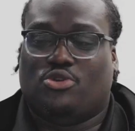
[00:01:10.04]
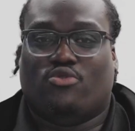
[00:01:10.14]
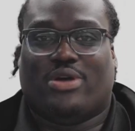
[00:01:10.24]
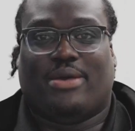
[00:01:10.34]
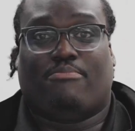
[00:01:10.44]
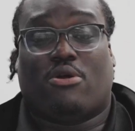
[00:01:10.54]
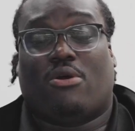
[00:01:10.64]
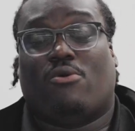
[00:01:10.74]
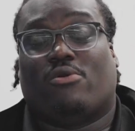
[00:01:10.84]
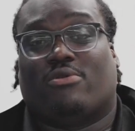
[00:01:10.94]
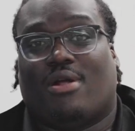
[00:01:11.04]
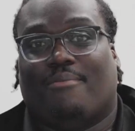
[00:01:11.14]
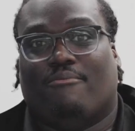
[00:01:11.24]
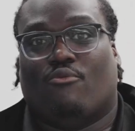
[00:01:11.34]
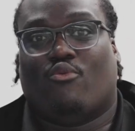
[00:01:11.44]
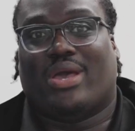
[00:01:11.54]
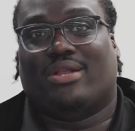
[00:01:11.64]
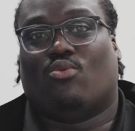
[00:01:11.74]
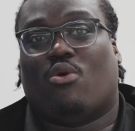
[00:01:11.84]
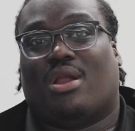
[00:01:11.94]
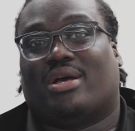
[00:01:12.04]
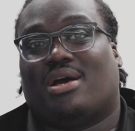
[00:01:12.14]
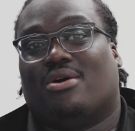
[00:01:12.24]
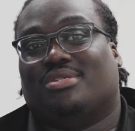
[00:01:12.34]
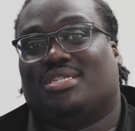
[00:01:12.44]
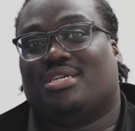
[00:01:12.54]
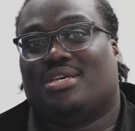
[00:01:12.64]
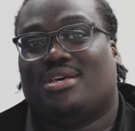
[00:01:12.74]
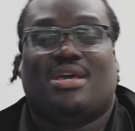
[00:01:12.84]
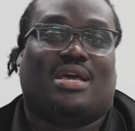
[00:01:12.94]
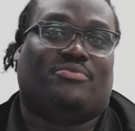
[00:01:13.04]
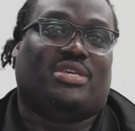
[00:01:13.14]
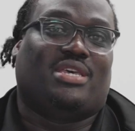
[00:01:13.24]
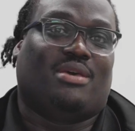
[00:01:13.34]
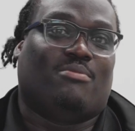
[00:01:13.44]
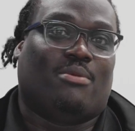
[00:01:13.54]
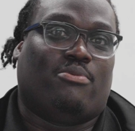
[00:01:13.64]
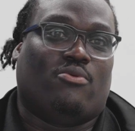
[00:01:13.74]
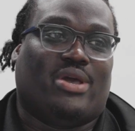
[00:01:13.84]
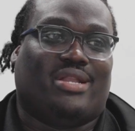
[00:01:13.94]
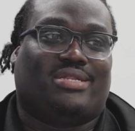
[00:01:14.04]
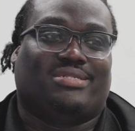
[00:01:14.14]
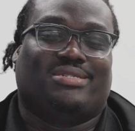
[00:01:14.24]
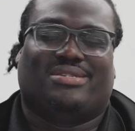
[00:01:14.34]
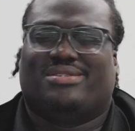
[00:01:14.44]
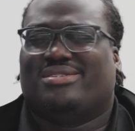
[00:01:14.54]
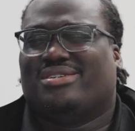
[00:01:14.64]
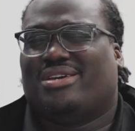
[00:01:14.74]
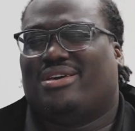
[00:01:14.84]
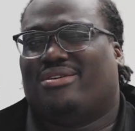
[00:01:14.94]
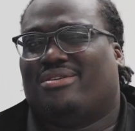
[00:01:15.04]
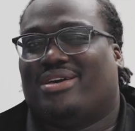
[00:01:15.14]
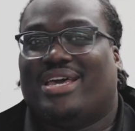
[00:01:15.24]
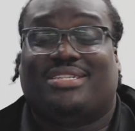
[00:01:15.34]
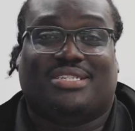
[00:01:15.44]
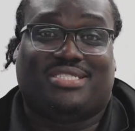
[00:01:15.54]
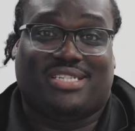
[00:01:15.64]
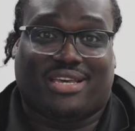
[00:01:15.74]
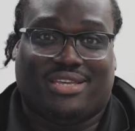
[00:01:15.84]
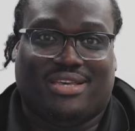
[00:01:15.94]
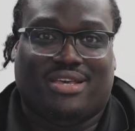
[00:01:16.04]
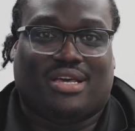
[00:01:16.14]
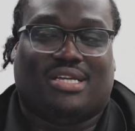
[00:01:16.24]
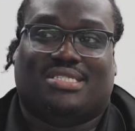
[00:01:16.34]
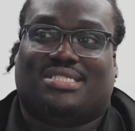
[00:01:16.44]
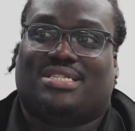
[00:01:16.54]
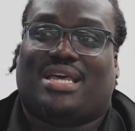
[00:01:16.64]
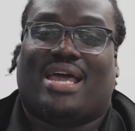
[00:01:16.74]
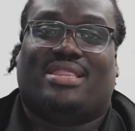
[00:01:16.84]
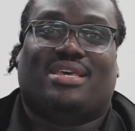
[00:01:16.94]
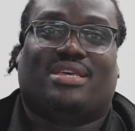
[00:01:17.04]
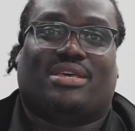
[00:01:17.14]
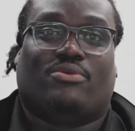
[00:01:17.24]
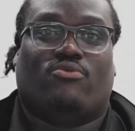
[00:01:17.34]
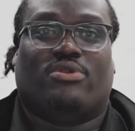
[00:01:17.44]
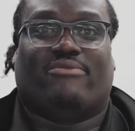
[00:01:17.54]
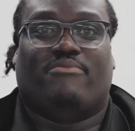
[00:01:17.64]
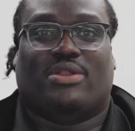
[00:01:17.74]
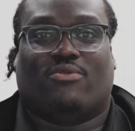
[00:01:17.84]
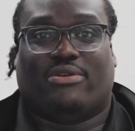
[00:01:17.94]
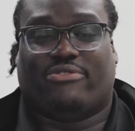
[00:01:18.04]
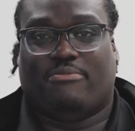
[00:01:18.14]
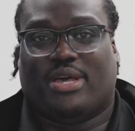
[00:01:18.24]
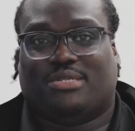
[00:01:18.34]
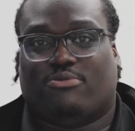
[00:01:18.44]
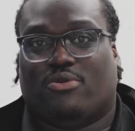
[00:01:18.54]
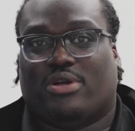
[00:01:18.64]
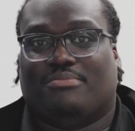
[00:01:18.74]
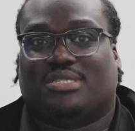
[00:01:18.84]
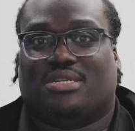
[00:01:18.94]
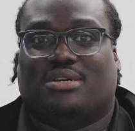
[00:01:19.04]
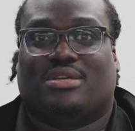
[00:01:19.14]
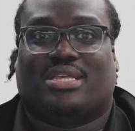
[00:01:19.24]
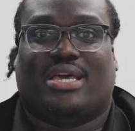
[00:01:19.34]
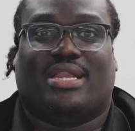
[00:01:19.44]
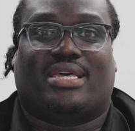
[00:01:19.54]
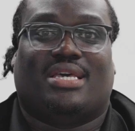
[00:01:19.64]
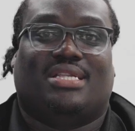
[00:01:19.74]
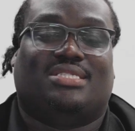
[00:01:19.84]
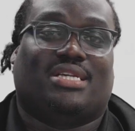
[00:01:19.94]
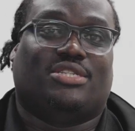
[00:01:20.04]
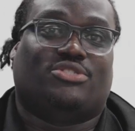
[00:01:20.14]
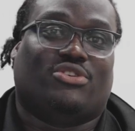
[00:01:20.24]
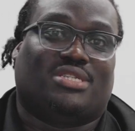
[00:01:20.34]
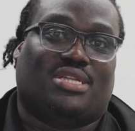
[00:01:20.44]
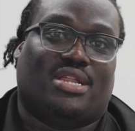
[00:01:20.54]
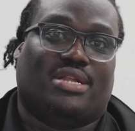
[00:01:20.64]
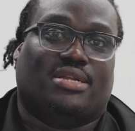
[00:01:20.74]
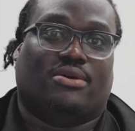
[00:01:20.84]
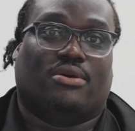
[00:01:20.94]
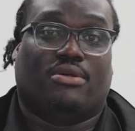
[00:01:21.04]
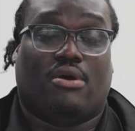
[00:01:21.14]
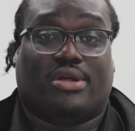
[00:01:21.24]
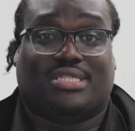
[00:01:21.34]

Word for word: do a program with Waller County and we came up with, you know, egg to chick, because I think it would have been one of the best programs to get the kids interested in the, our